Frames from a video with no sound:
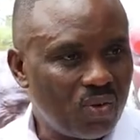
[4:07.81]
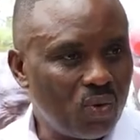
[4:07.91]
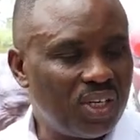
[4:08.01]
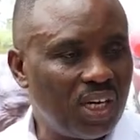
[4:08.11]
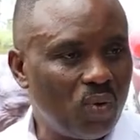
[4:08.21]

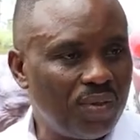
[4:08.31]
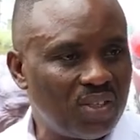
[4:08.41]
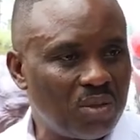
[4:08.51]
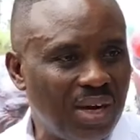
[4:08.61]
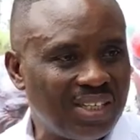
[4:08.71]
to deal with
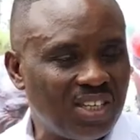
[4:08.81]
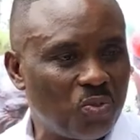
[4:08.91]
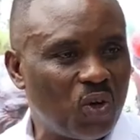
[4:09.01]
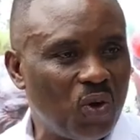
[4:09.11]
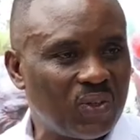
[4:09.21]
these matters,
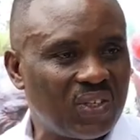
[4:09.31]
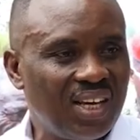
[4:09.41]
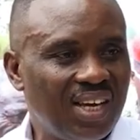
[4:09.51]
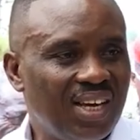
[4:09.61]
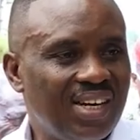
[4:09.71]
because
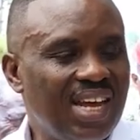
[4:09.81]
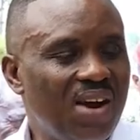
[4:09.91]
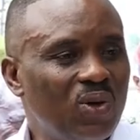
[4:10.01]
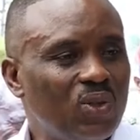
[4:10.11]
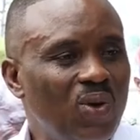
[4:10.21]
they
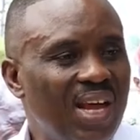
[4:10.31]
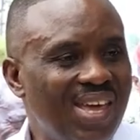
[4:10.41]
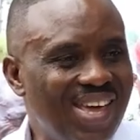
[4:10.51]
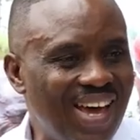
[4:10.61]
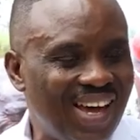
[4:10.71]
are not only
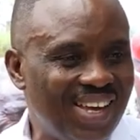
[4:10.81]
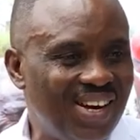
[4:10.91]
here